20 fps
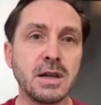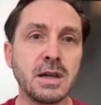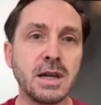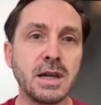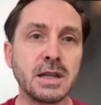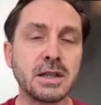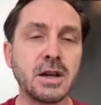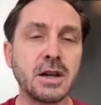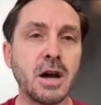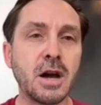
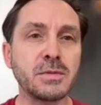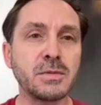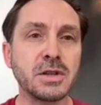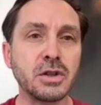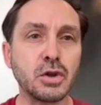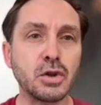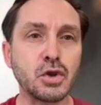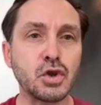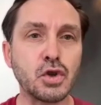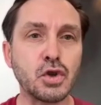It comes in
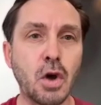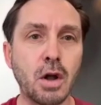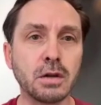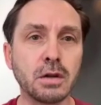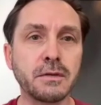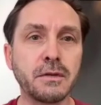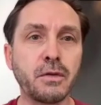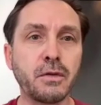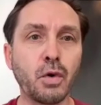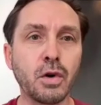a salt
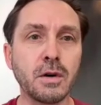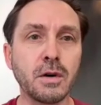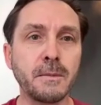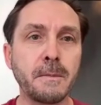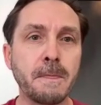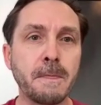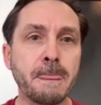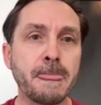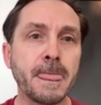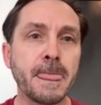form,
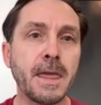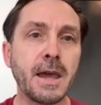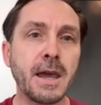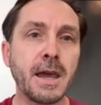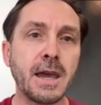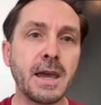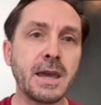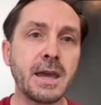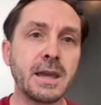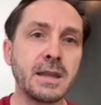
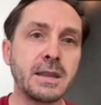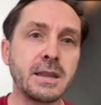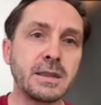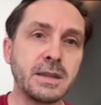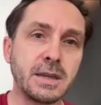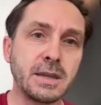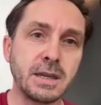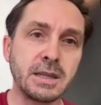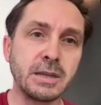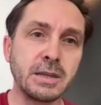and,
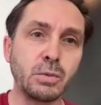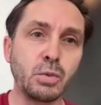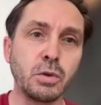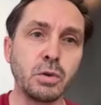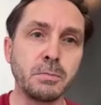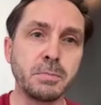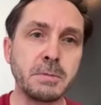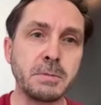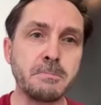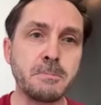and it will
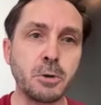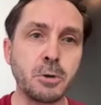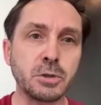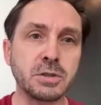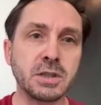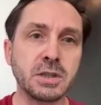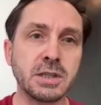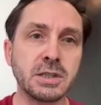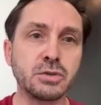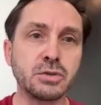be put
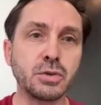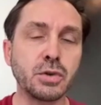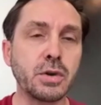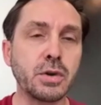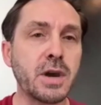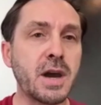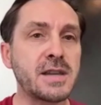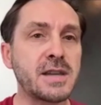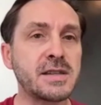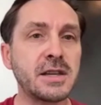into your
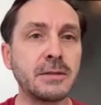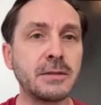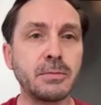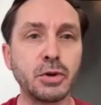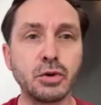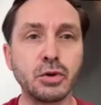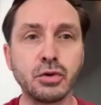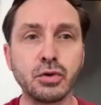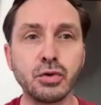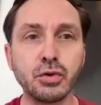icing,
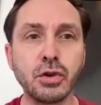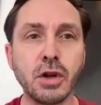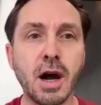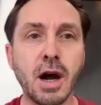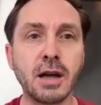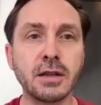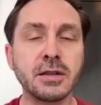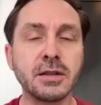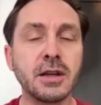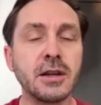but do
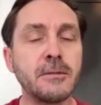not